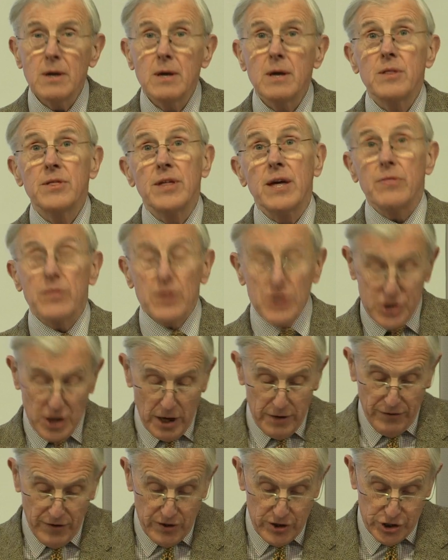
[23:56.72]
Then the
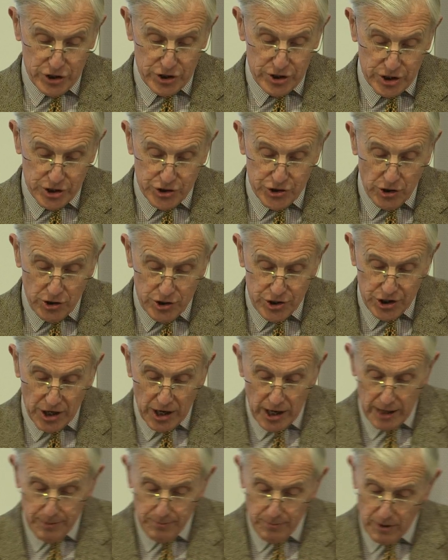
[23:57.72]
diversion to
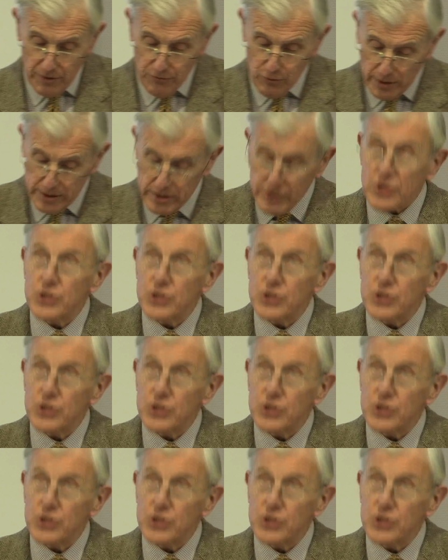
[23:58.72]
Trondheim of one of the